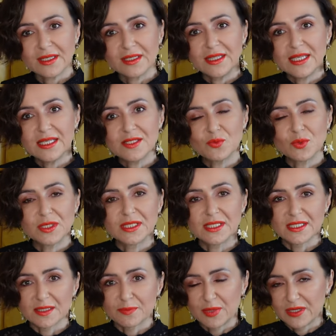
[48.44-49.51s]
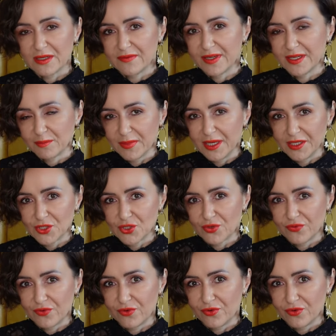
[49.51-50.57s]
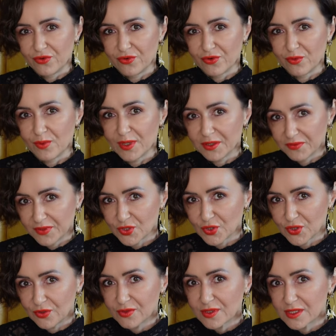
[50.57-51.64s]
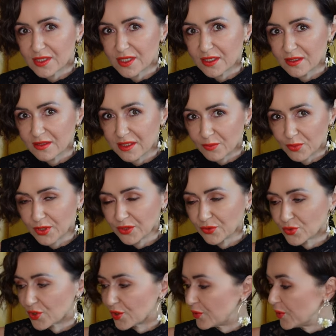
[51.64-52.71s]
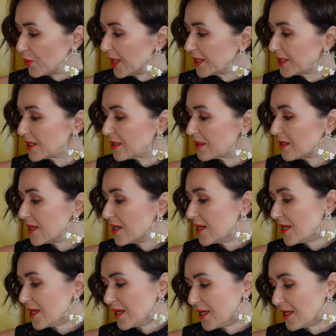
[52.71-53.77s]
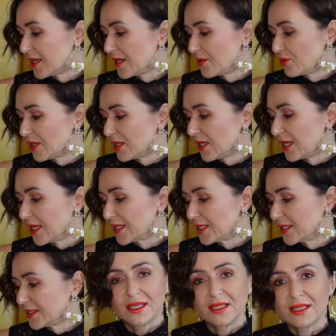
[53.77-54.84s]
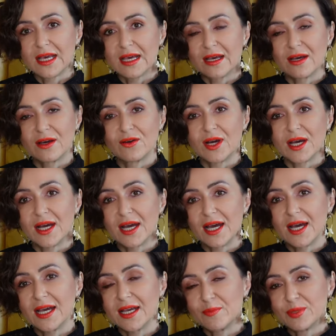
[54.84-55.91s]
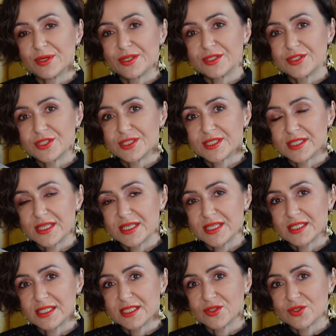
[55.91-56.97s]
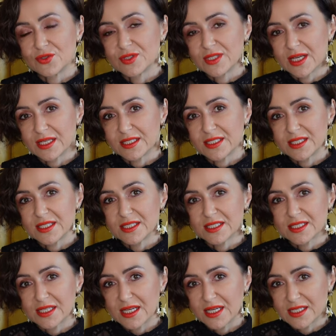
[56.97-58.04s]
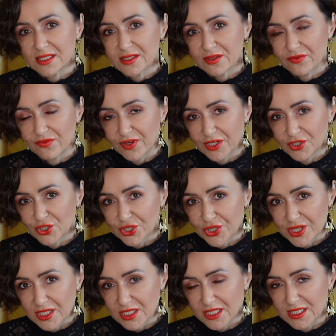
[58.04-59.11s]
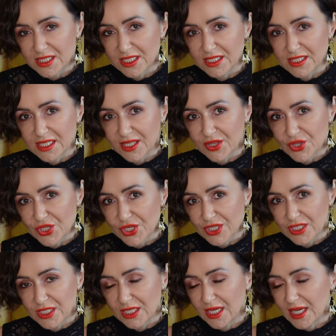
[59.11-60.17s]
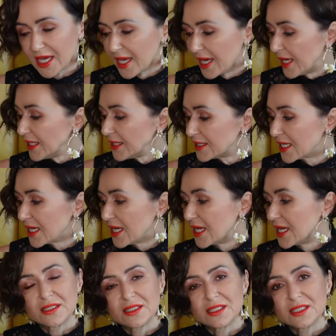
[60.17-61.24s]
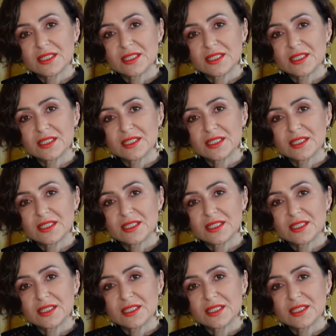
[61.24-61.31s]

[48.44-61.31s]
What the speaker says: this one is perfect match for one of the suits that I'm going to show you later, and I really like it. Now, I purchased these in two sizes, size French 36 and 38. The